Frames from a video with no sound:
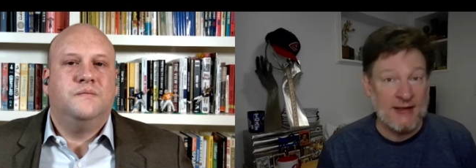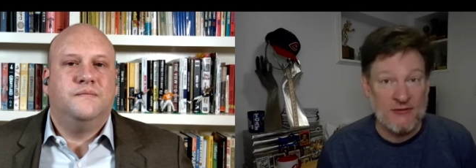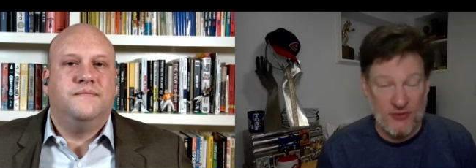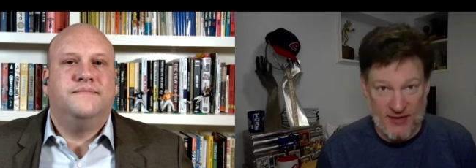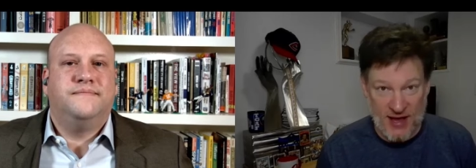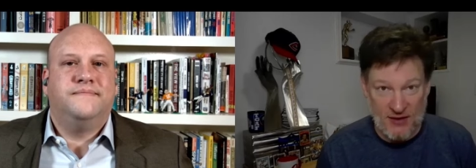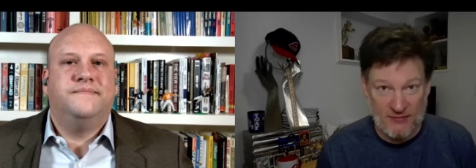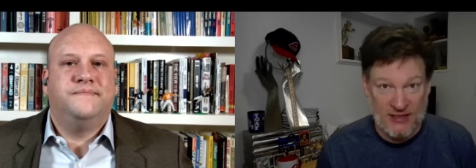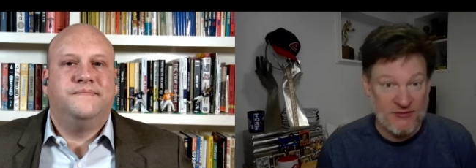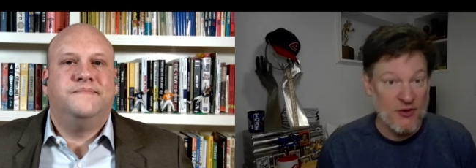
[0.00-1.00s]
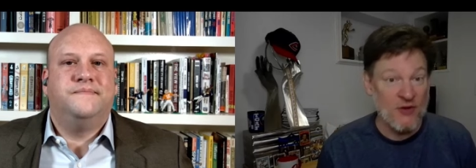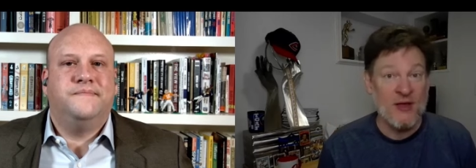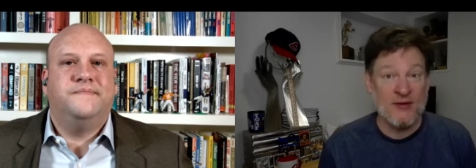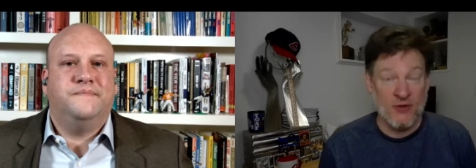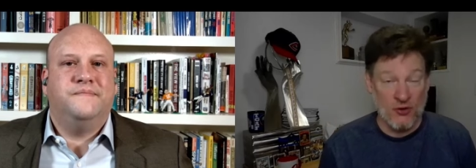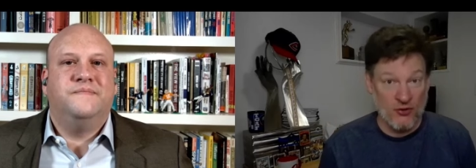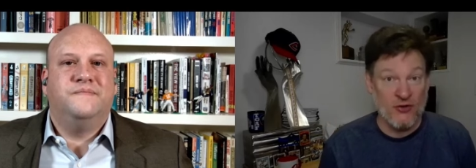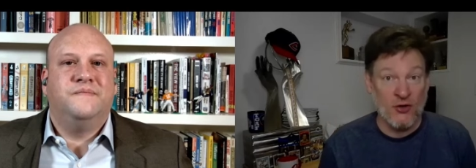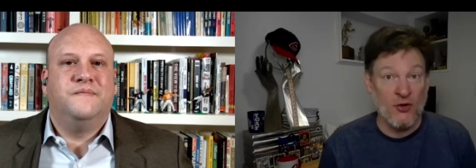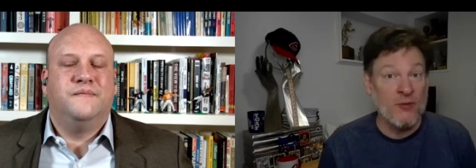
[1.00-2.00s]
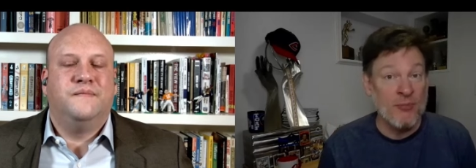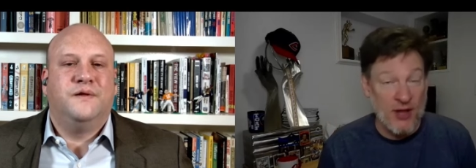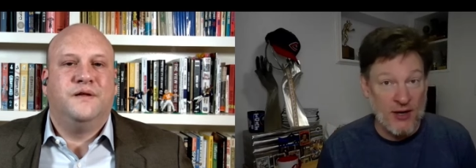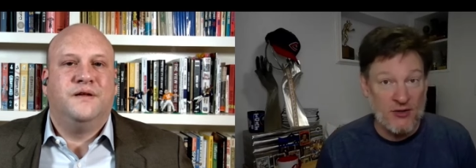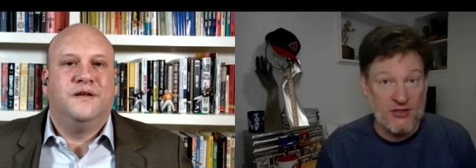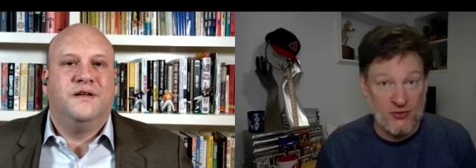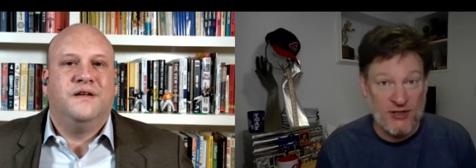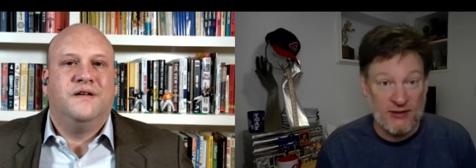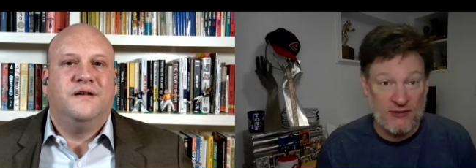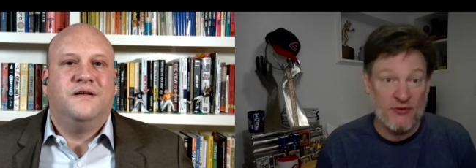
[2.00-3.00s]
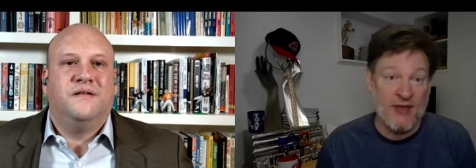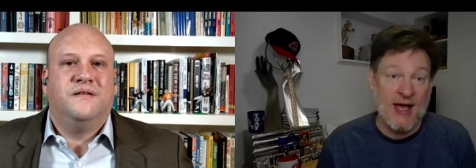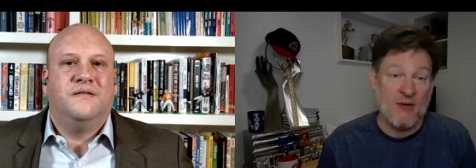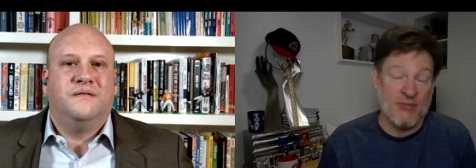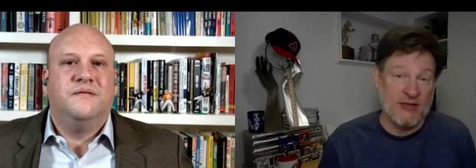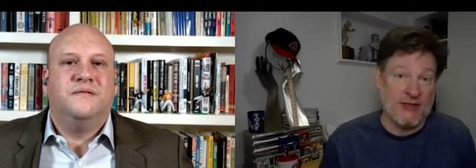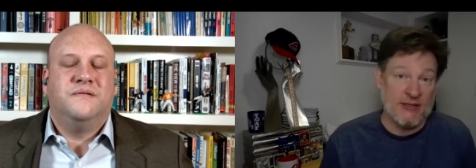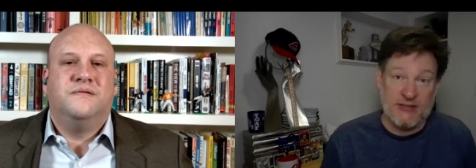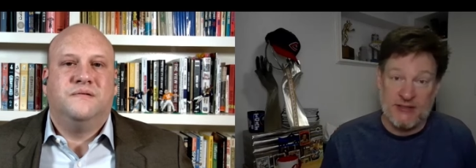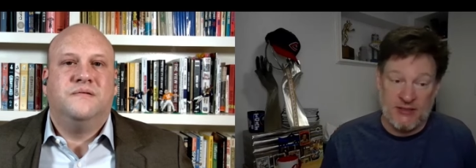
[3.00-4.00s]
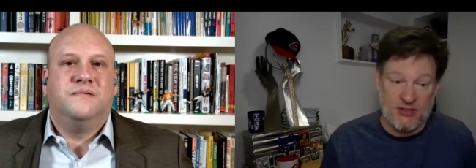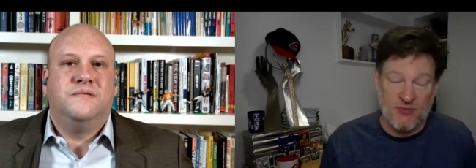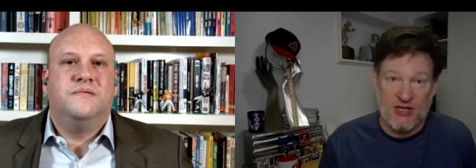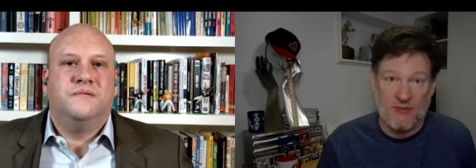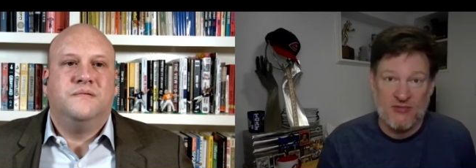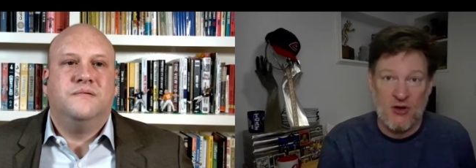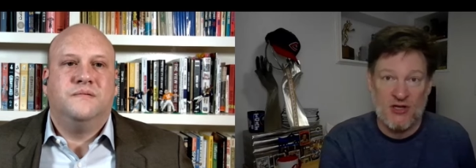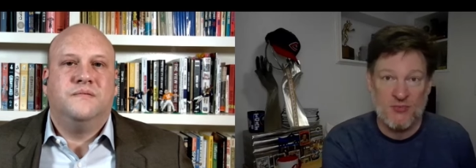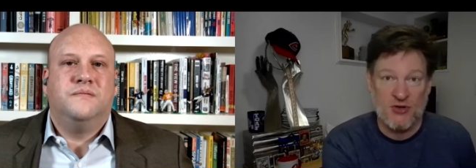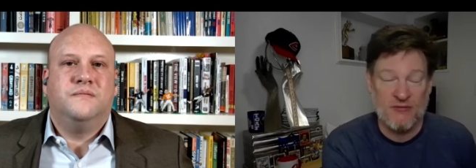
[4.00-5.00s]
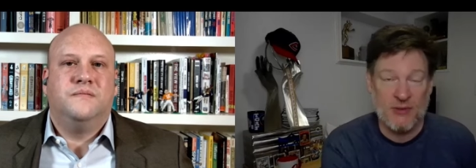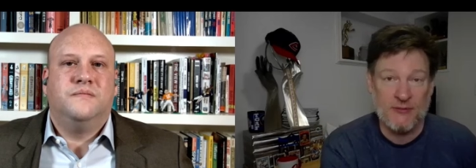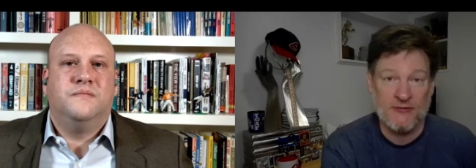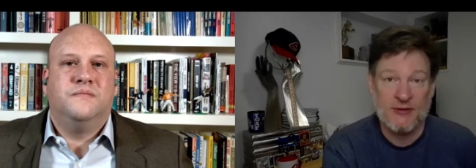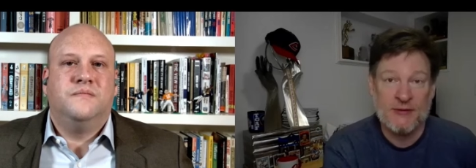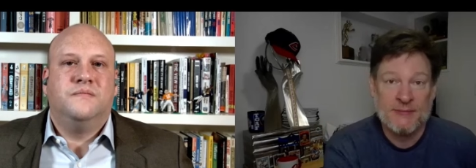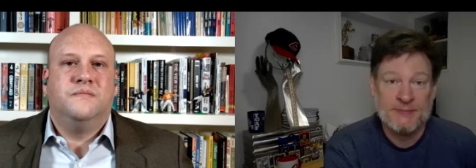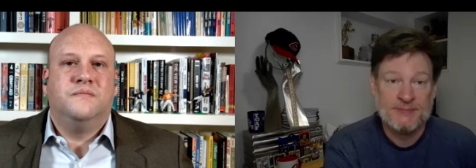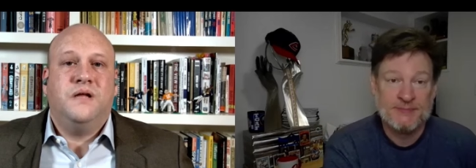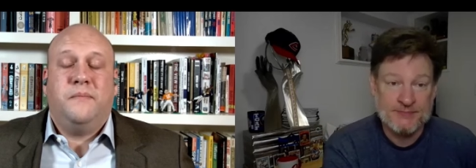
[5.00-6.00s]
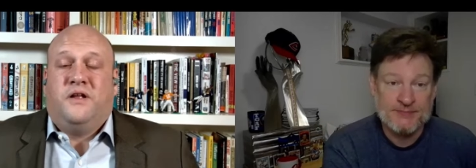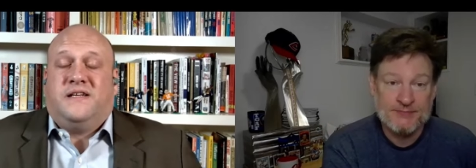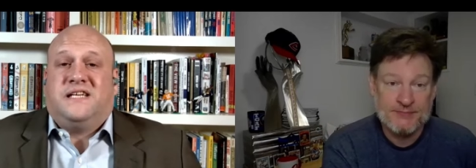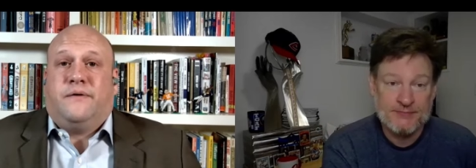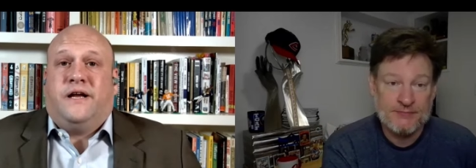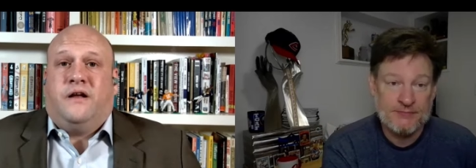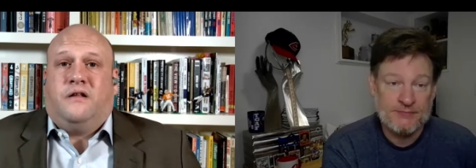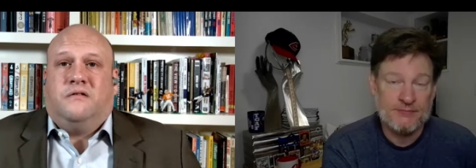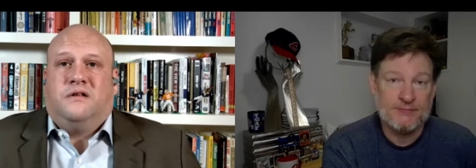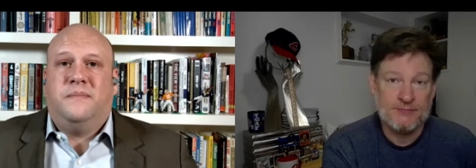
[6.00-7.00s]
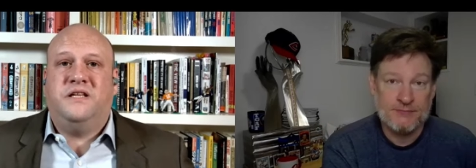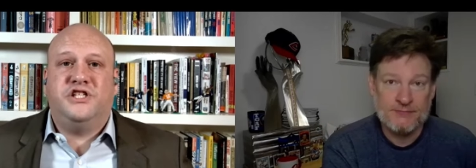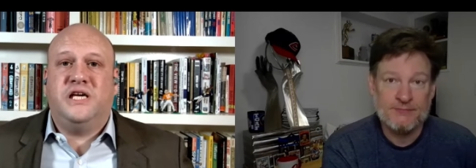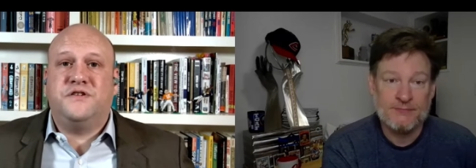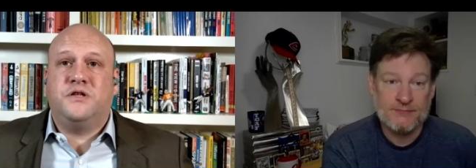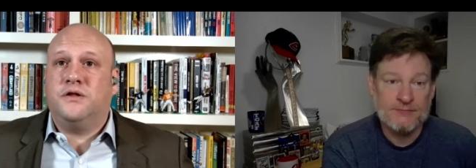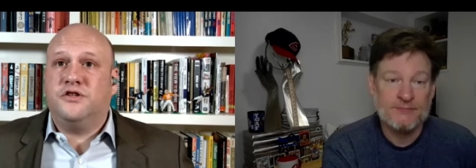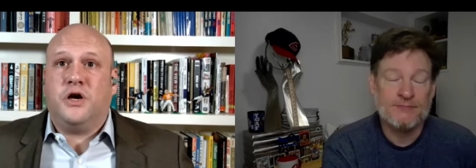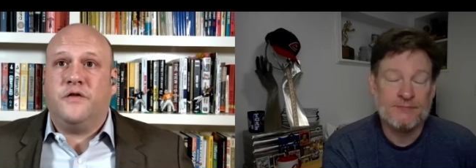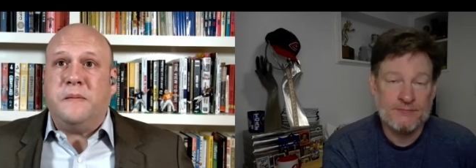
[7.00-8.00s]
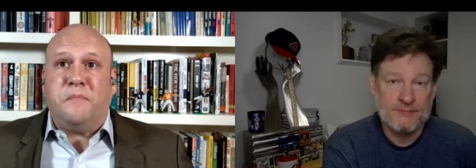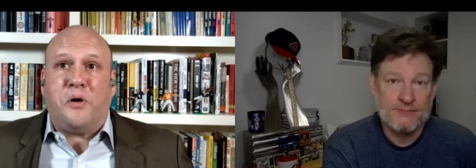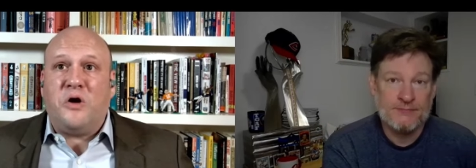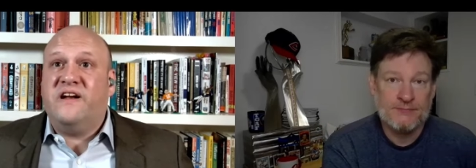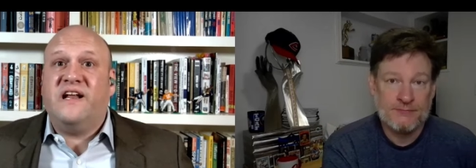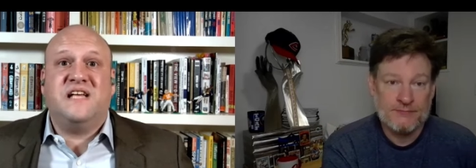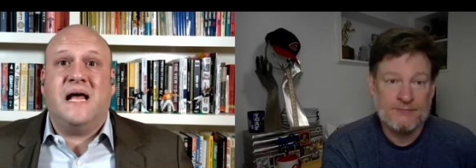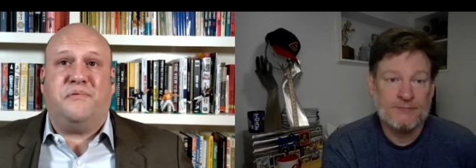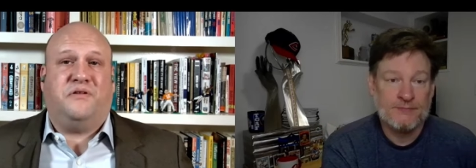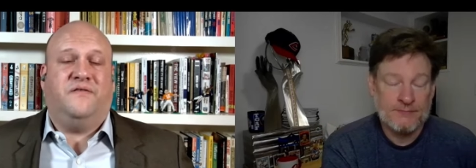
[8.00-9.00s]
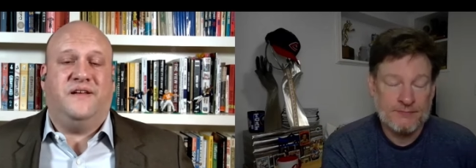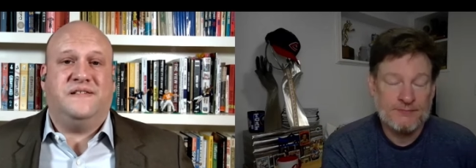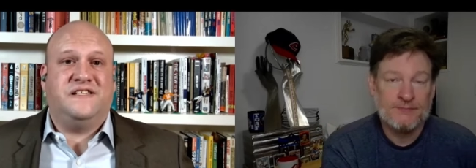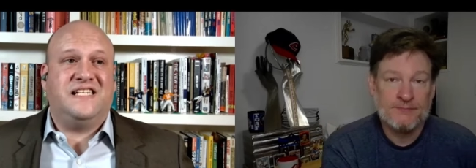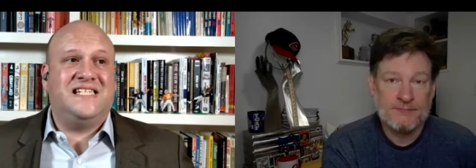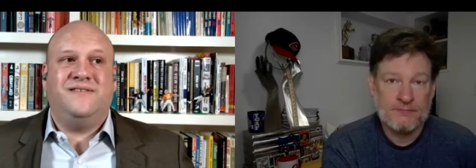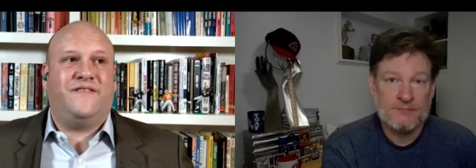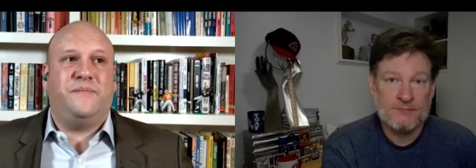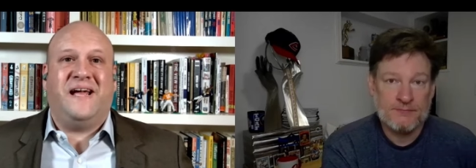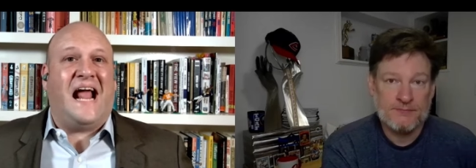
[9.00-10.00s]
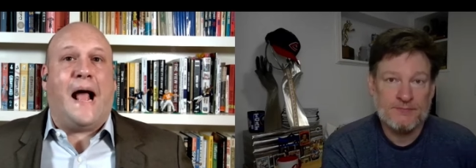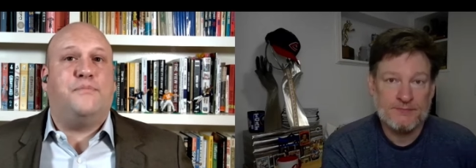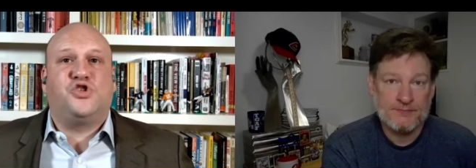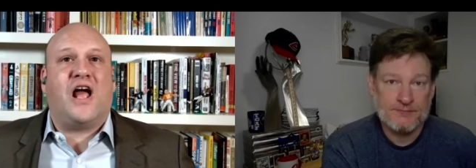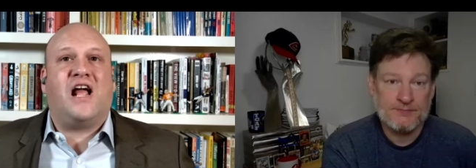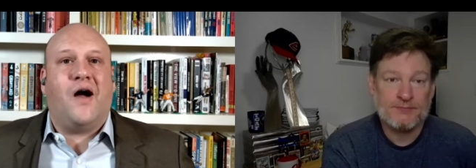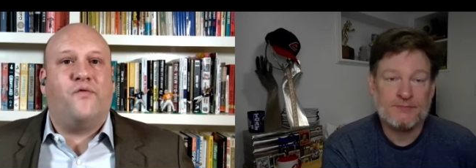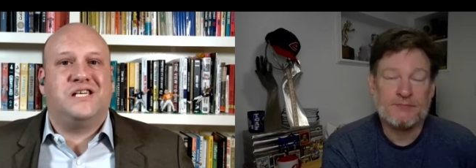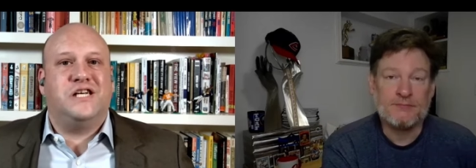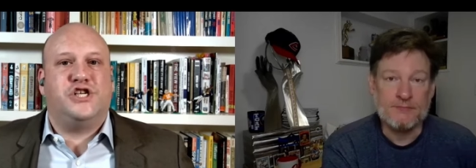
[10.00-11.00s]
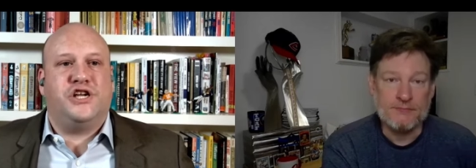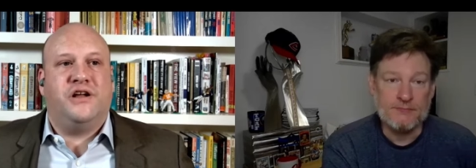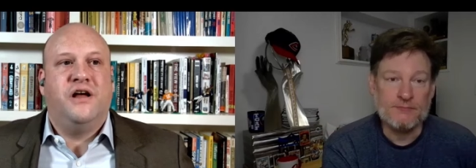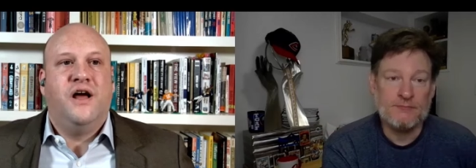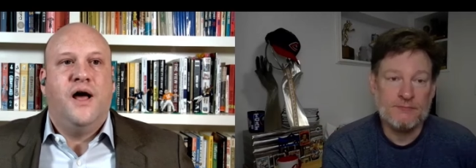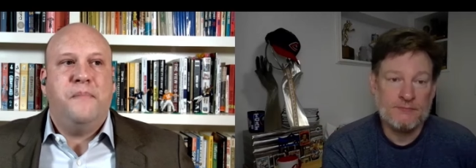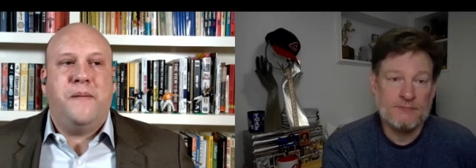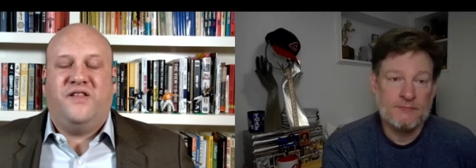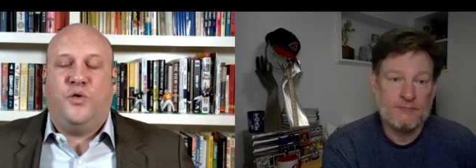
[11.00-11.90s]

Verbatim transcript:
Speaker 1: live without, even though they they're the good players you can live without, because it just becomes cost prohibitive.
Speaker 2: Look at Tyreek Hill. I mean, the Chiefs are the, are the perfect example of this. It doesn't even have to be an abstract conversation. Maybe that